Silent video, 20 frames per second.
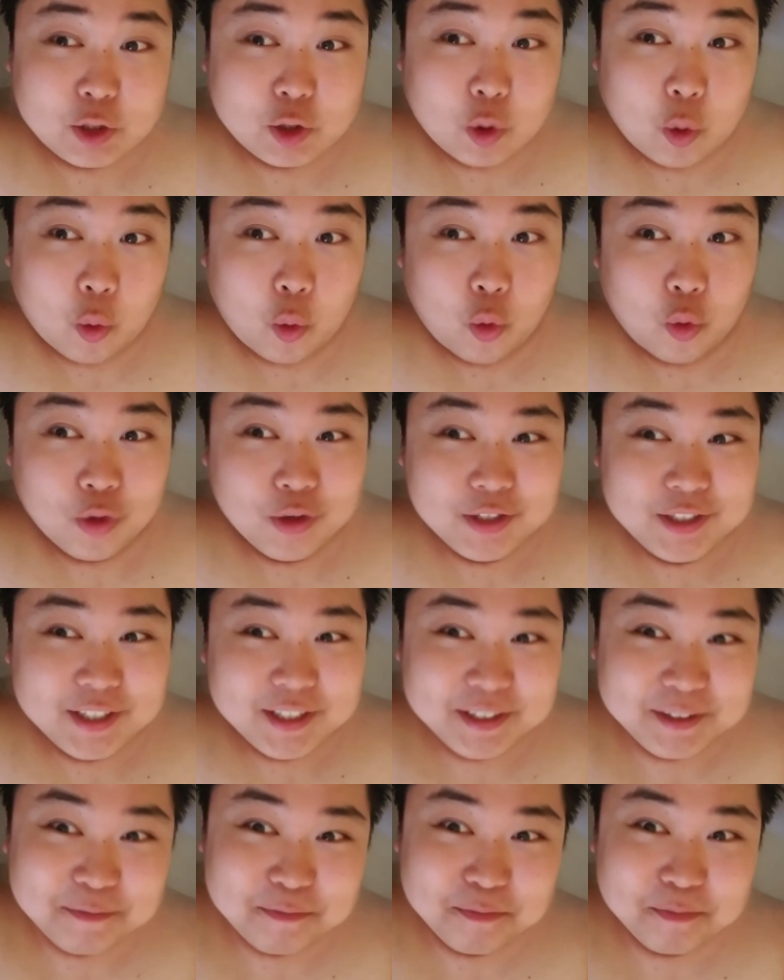
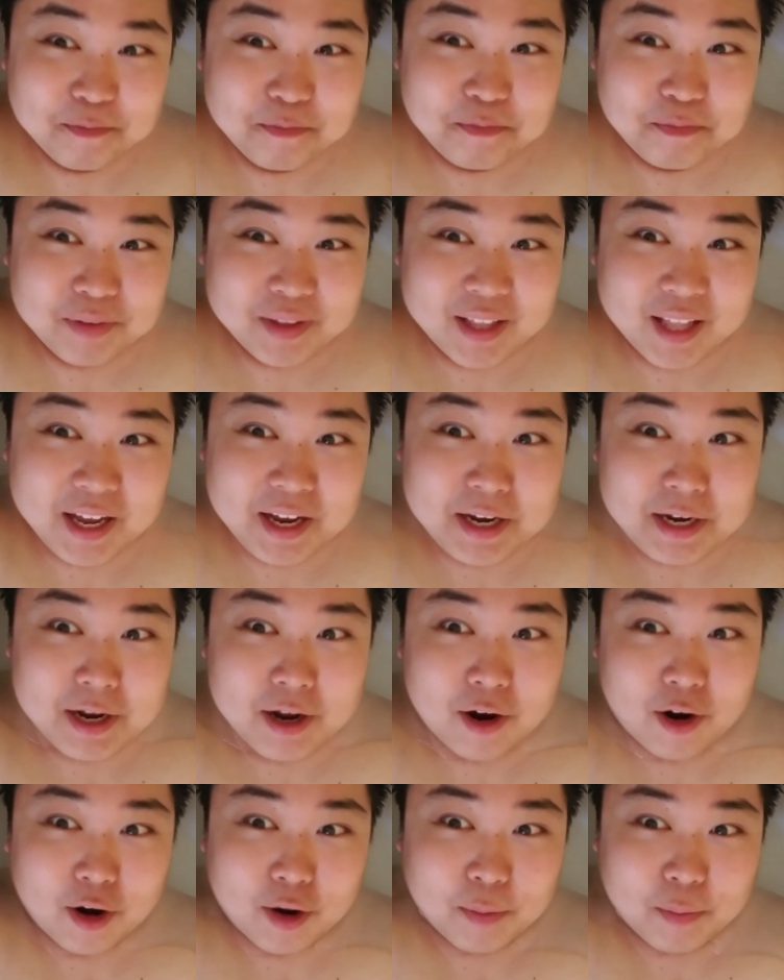golden plate
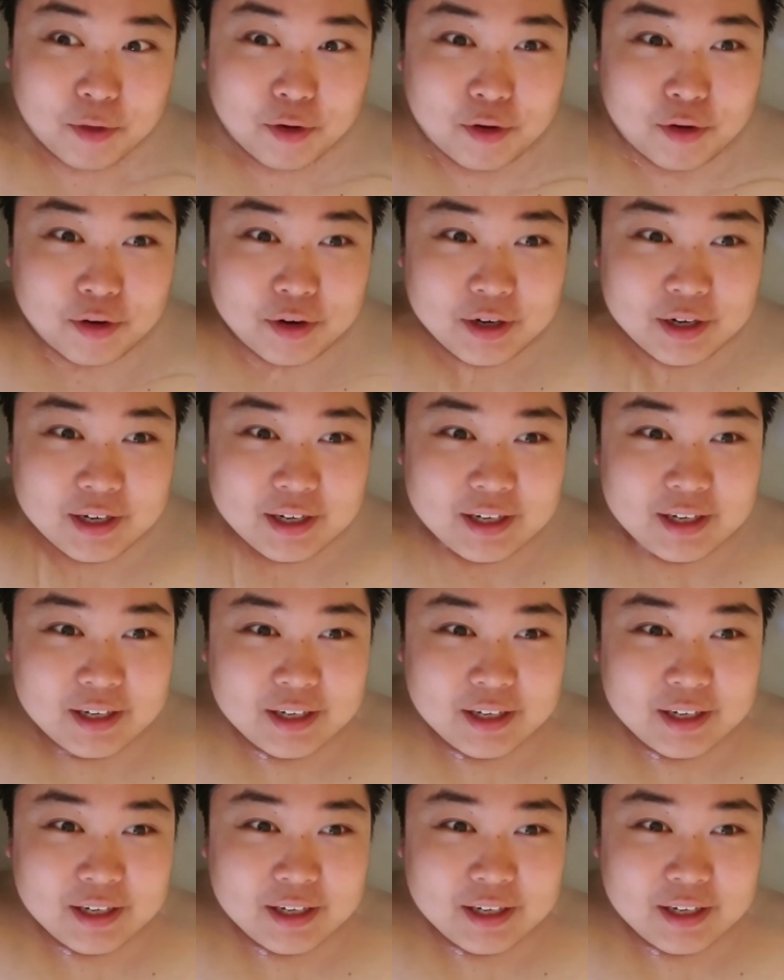armor.